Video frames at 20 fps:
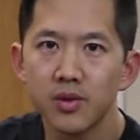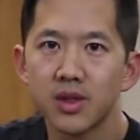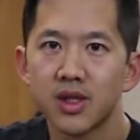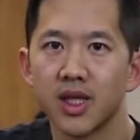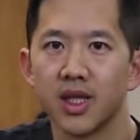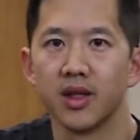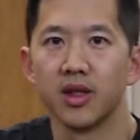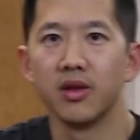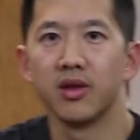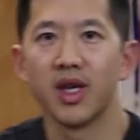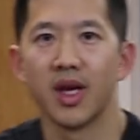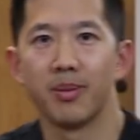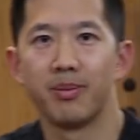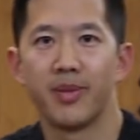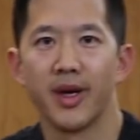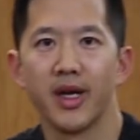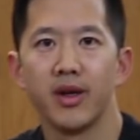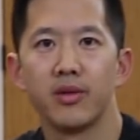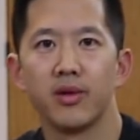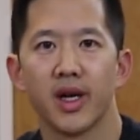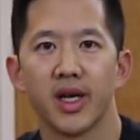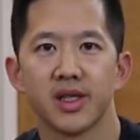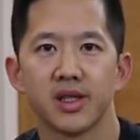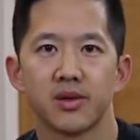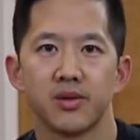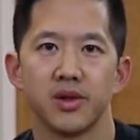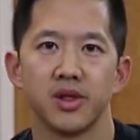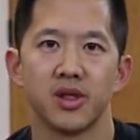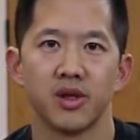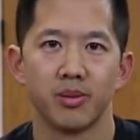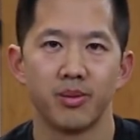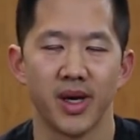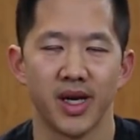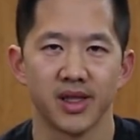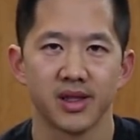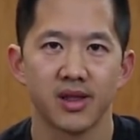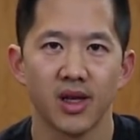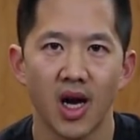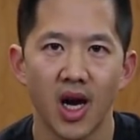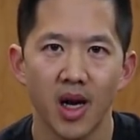would tell you that bed rest was your
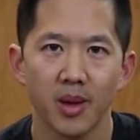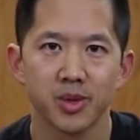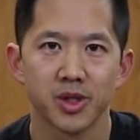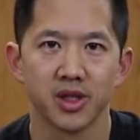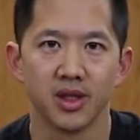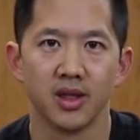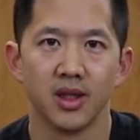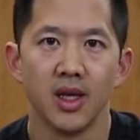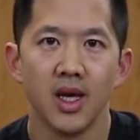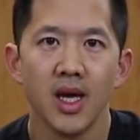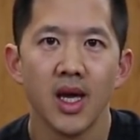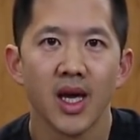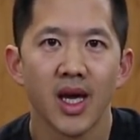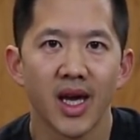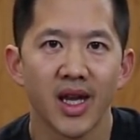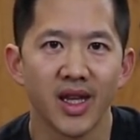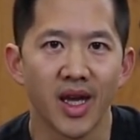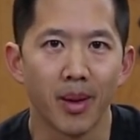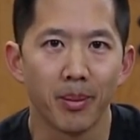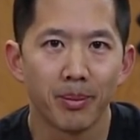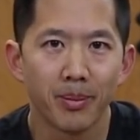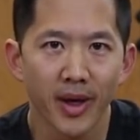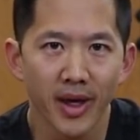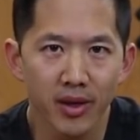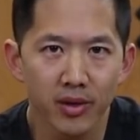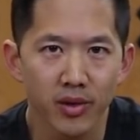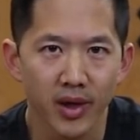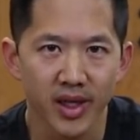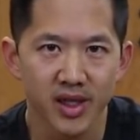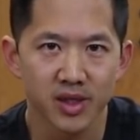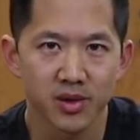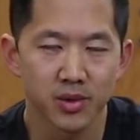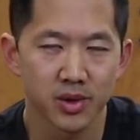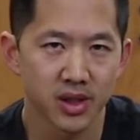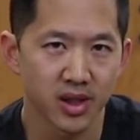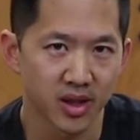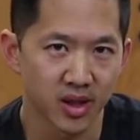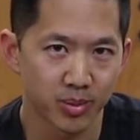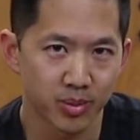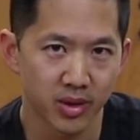best option, and that bed rest
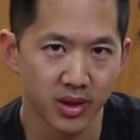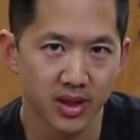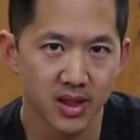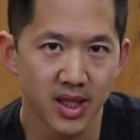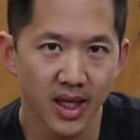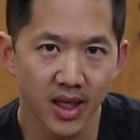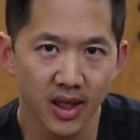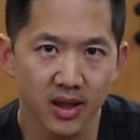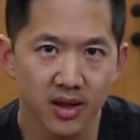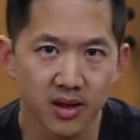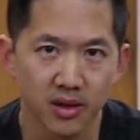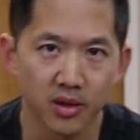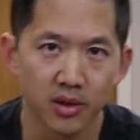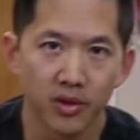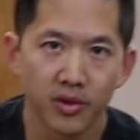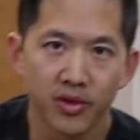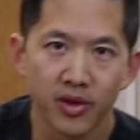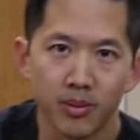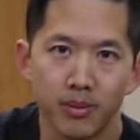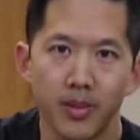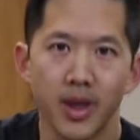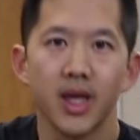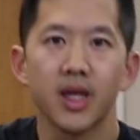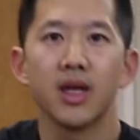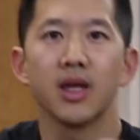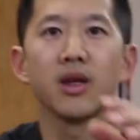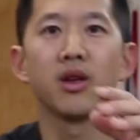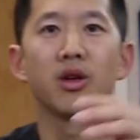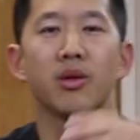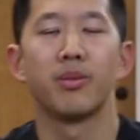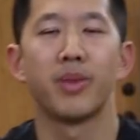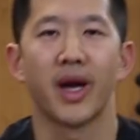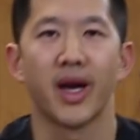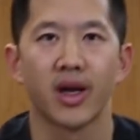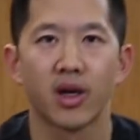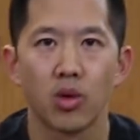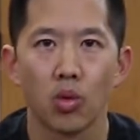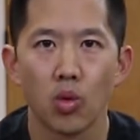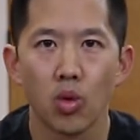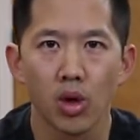was going to protect you from making your
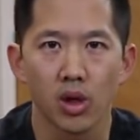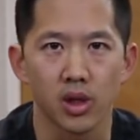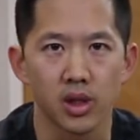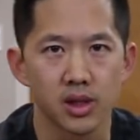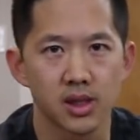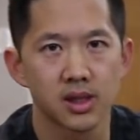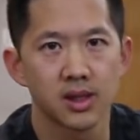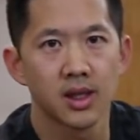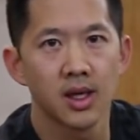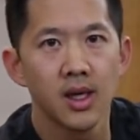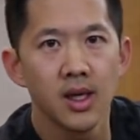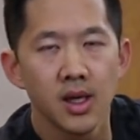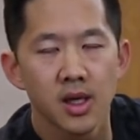back worse.